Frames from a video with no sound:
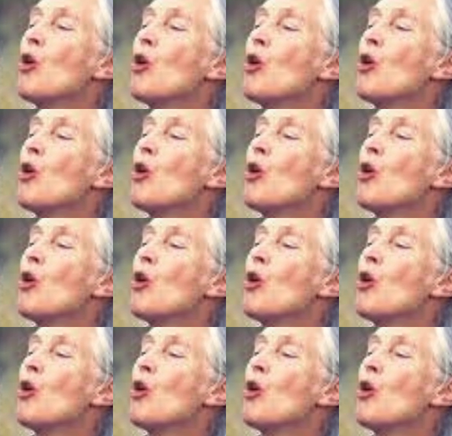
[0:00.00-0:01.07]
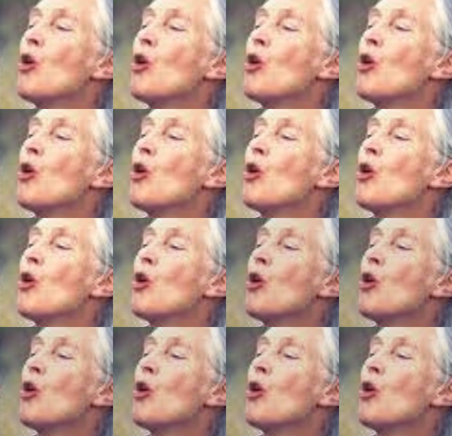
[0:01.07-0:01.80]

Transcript: (no one is talking)